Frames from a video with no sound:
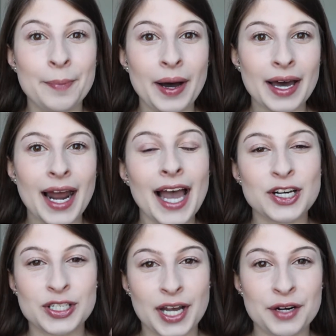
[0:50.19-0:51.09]
but I
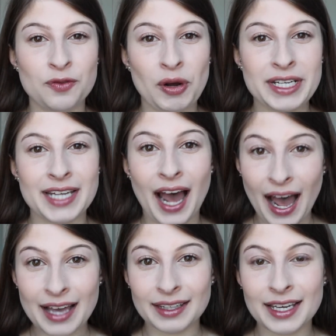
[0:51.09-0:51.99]
just kind of wanted to
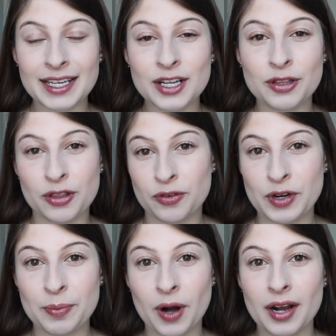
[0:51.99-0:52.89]
highlight the 3
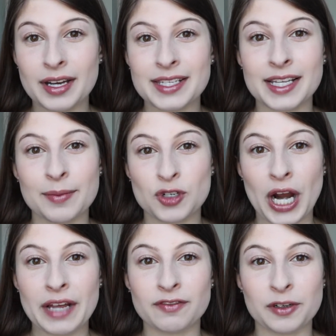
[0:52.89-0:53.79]
products that I'm
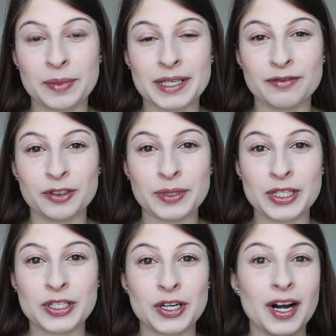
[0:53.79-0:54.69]
trying from
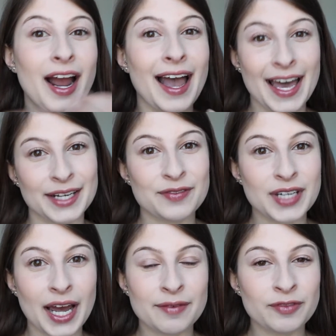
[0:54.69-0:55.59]
Influencer ahead of
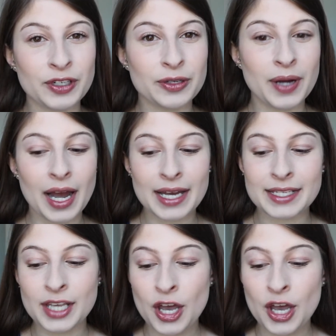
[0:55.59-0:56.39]
time for you guys.